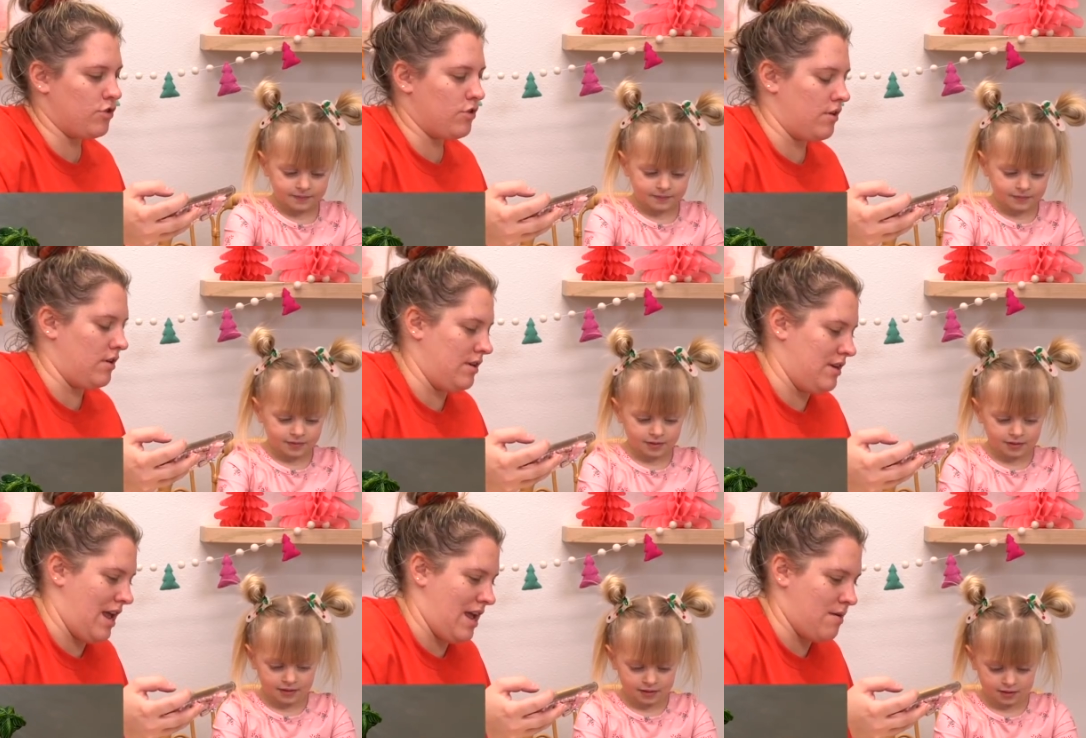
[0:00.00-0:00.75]

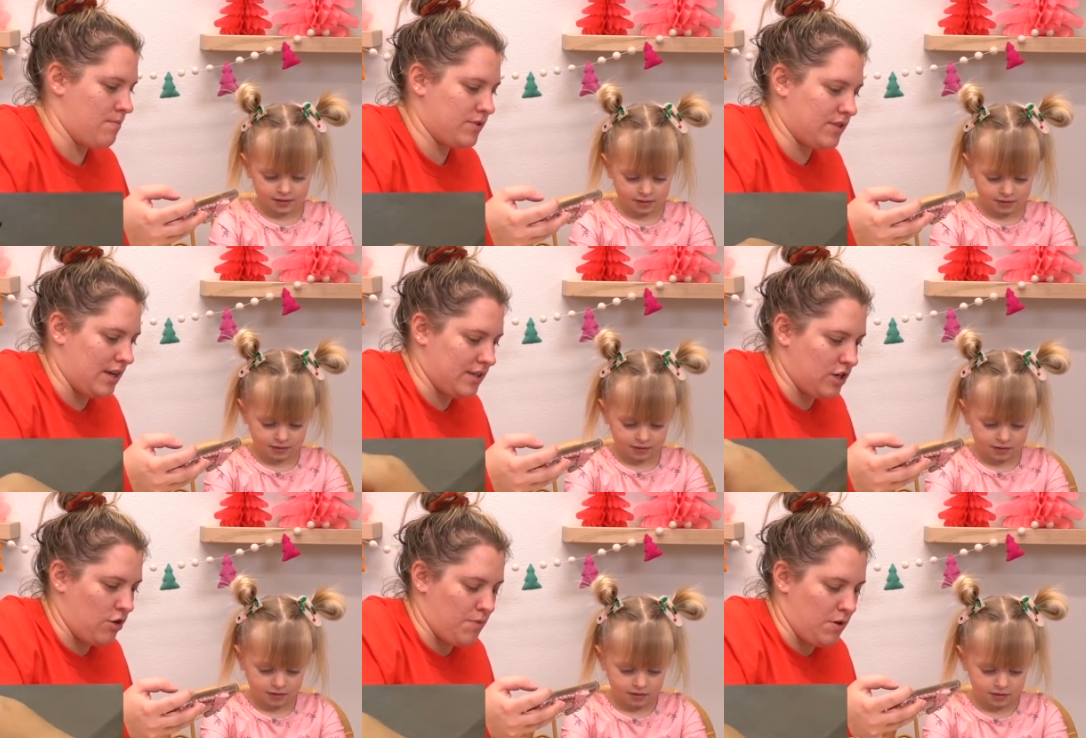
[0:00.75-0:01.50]
Speaker 1: the names?
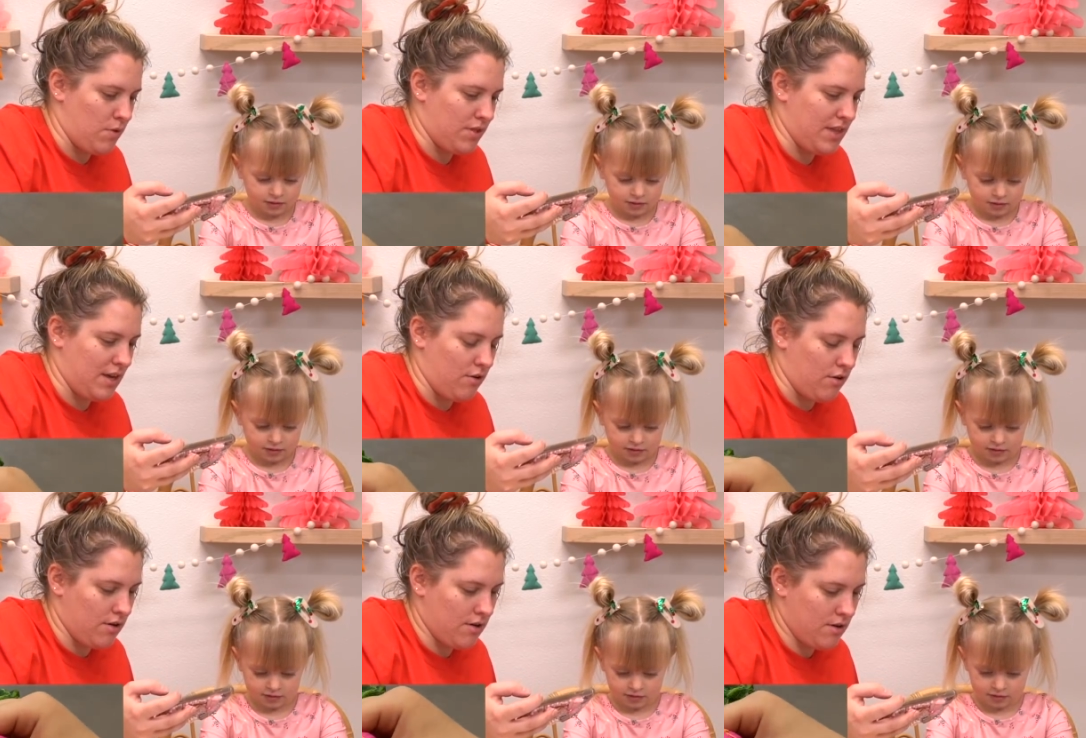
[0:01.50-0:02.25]
Like, tell me what
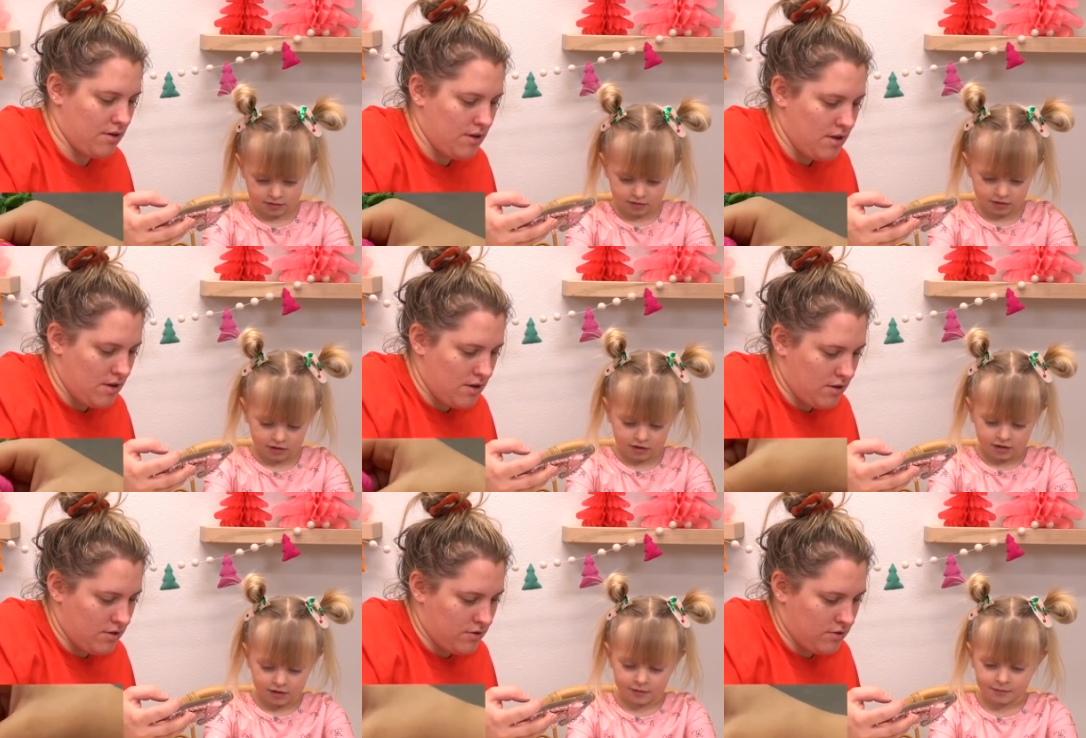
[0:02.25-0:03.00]
they are.
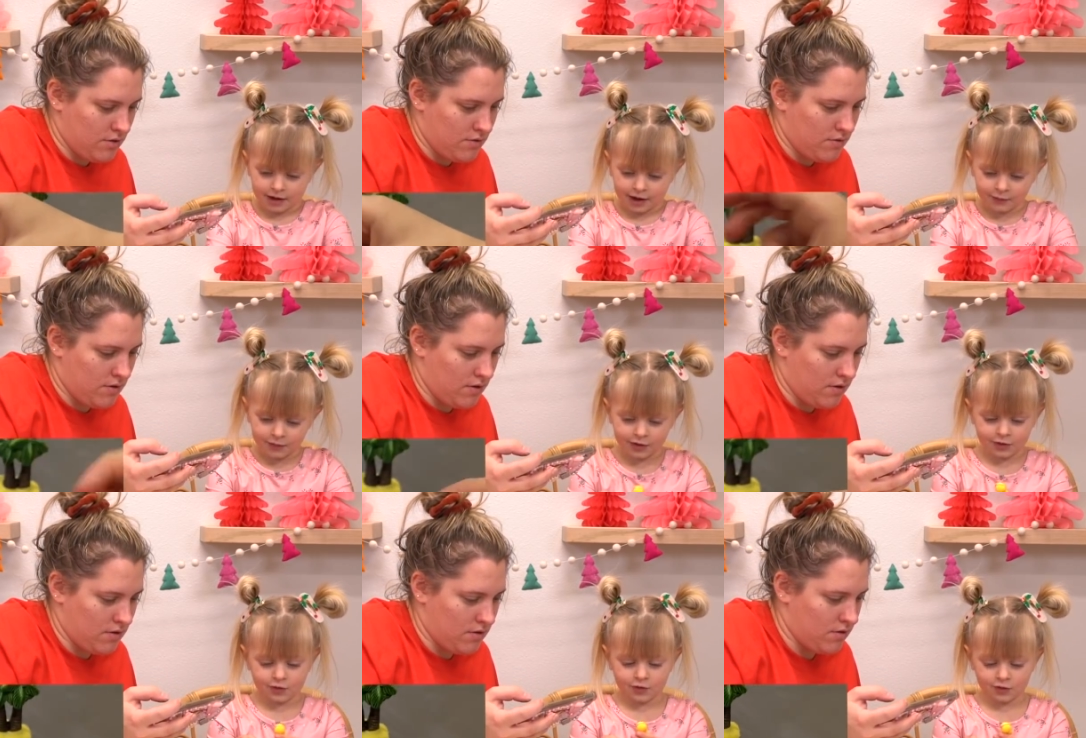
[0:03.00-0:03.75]
Um,
Speaker 2: I
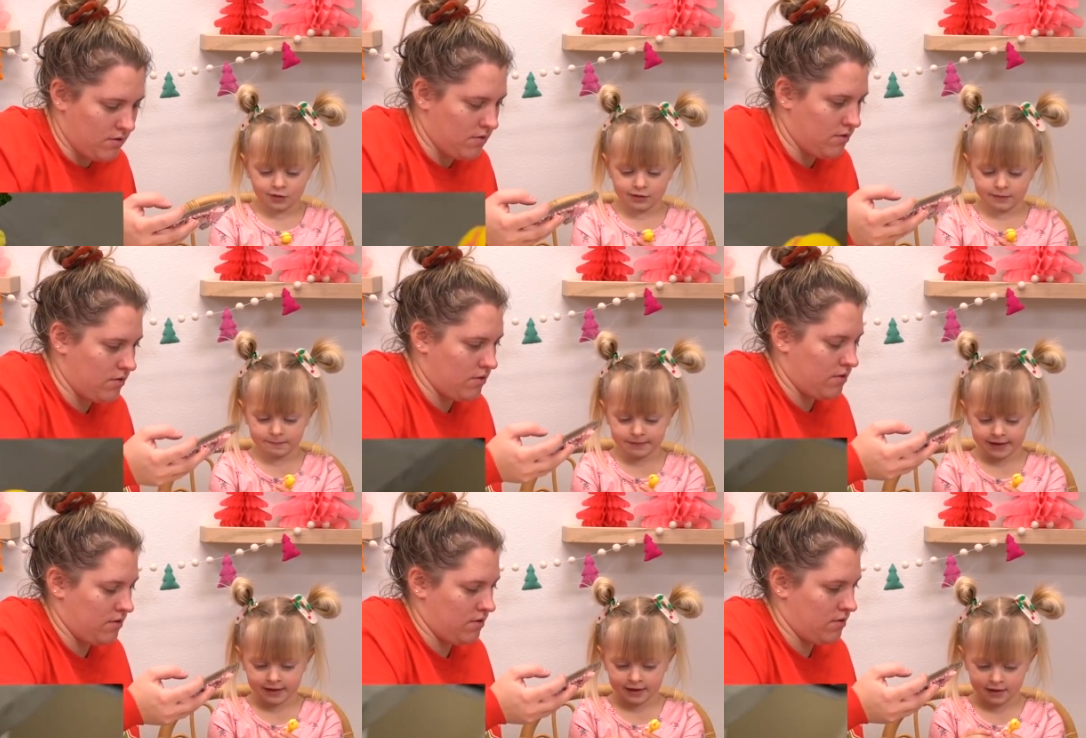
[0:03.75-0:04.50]
want her to
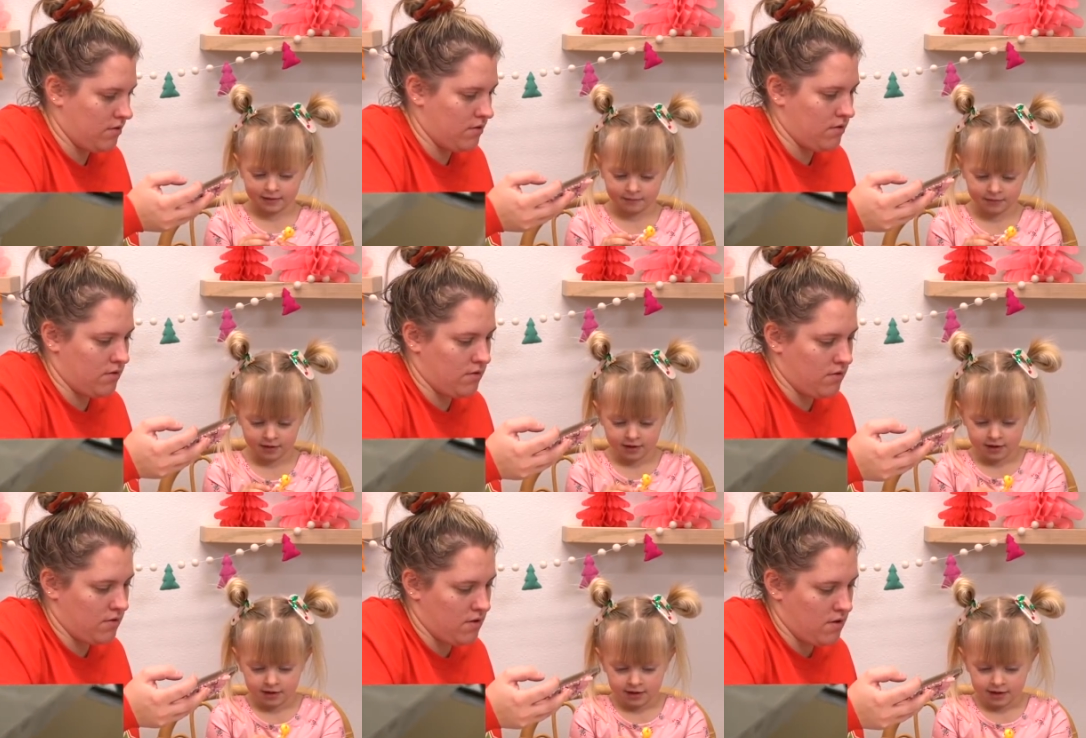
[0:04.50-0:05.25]
be um,
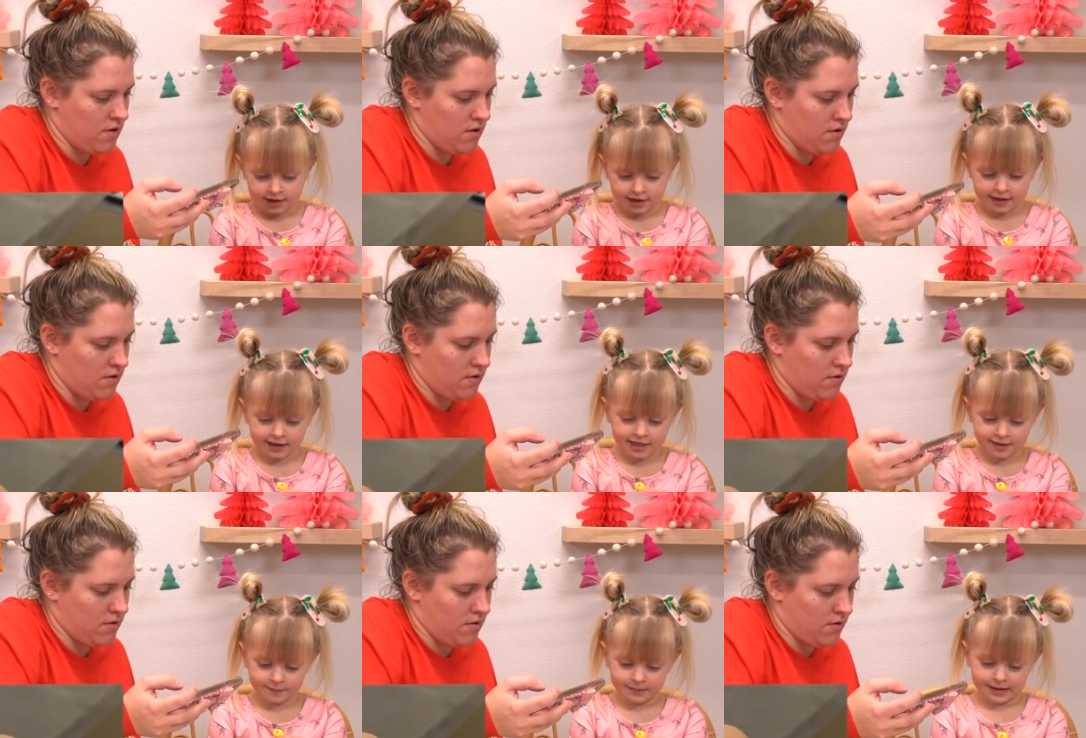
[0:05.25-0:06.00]

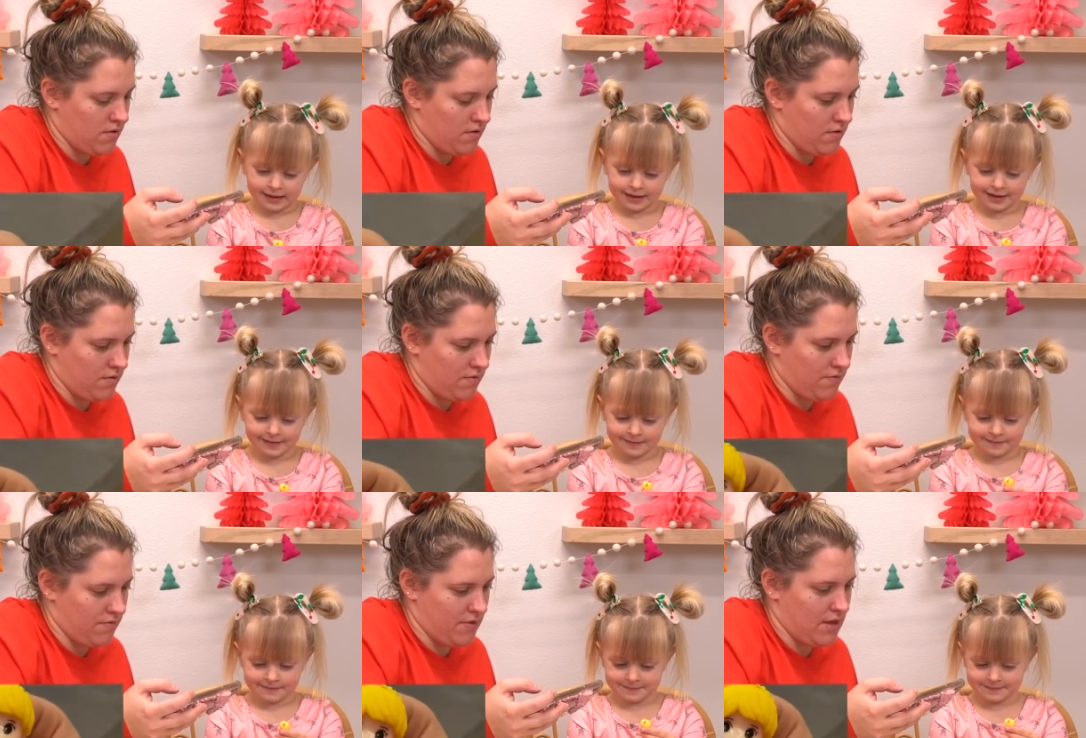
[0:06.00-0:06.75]
Isabe.
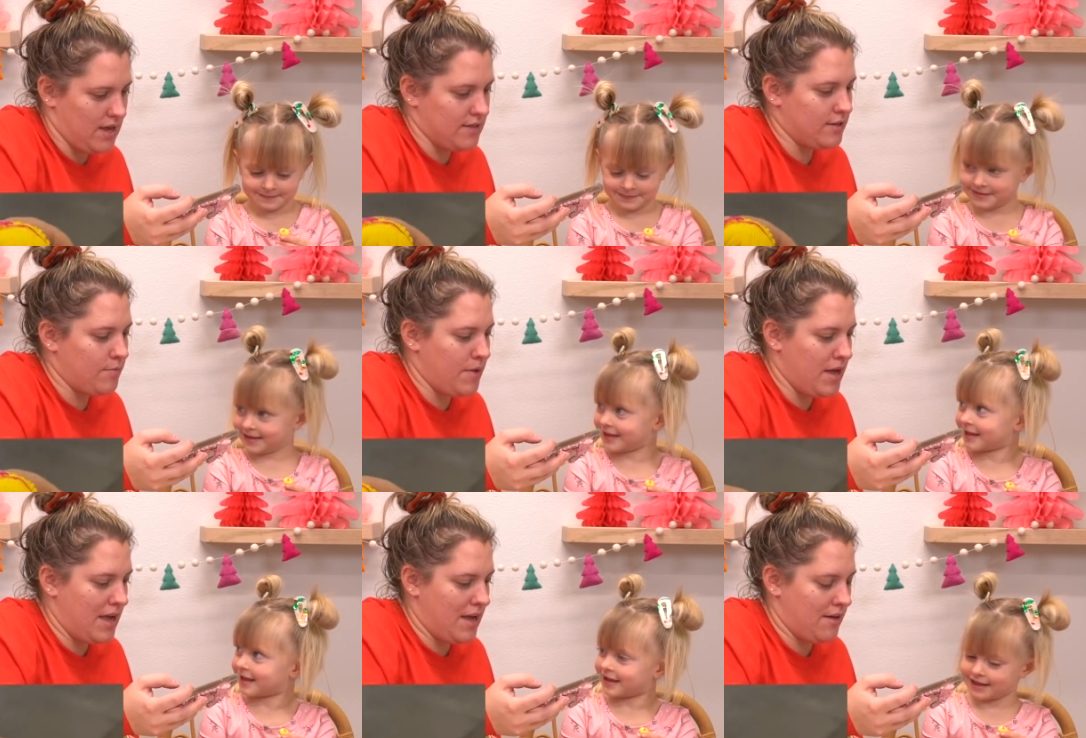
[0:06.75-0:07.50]

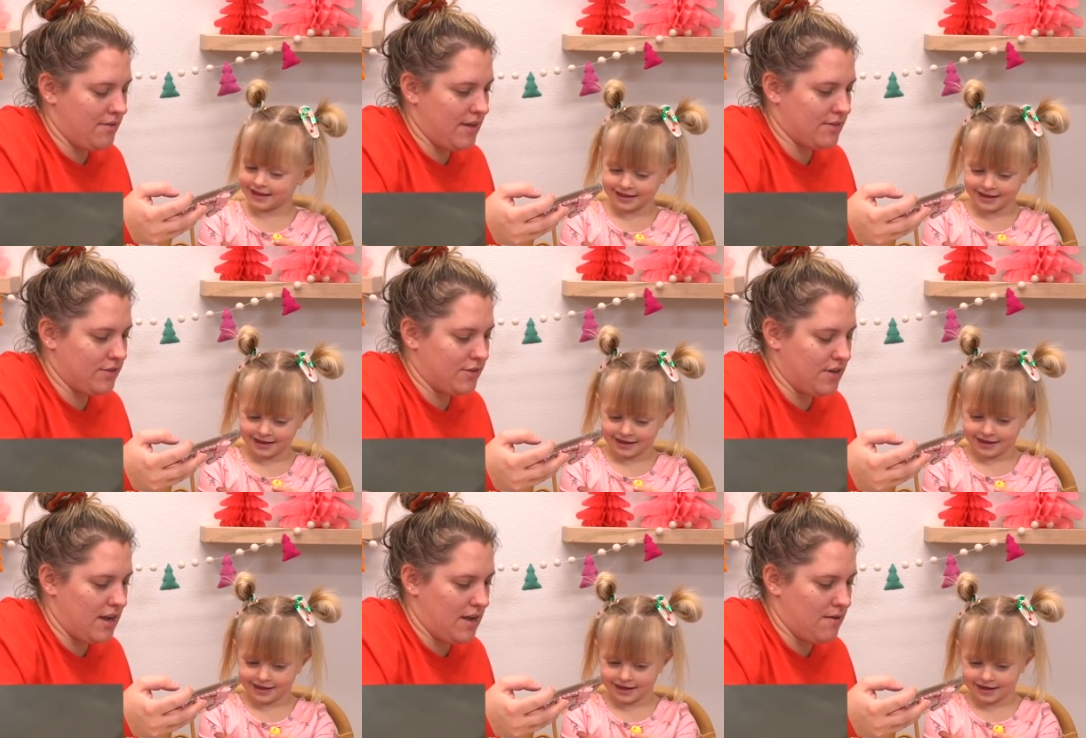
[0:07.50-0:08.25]
Isabe, that's
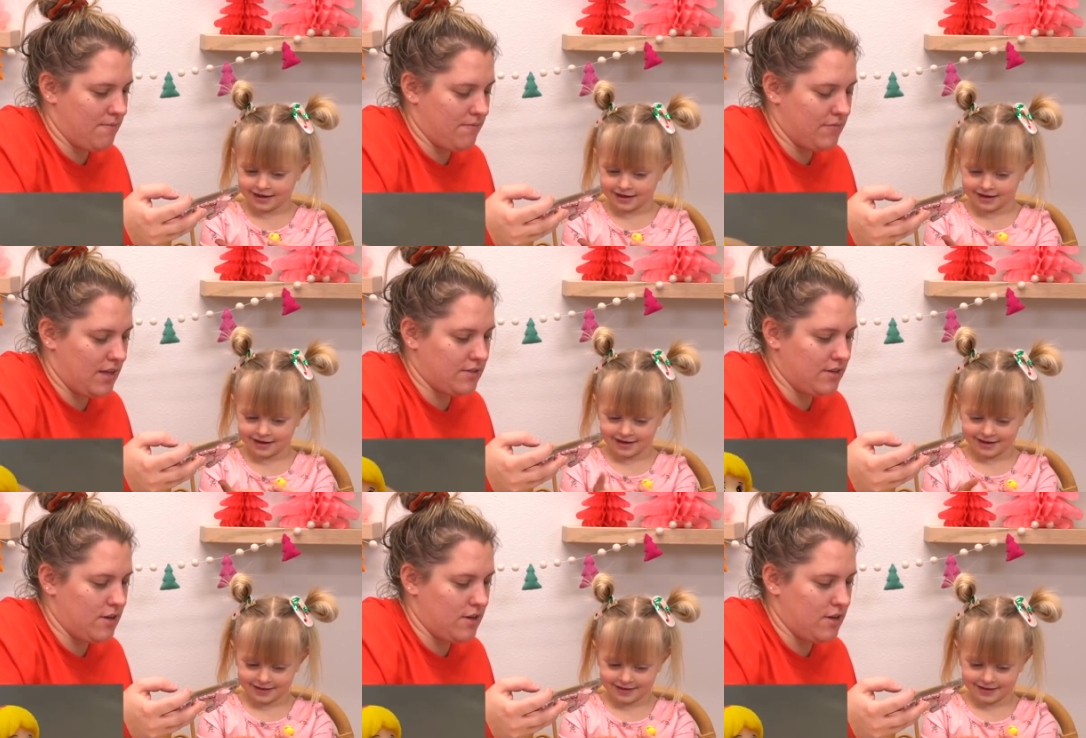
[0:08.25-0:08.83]
her
Speaker 1: name. Yeah. That's a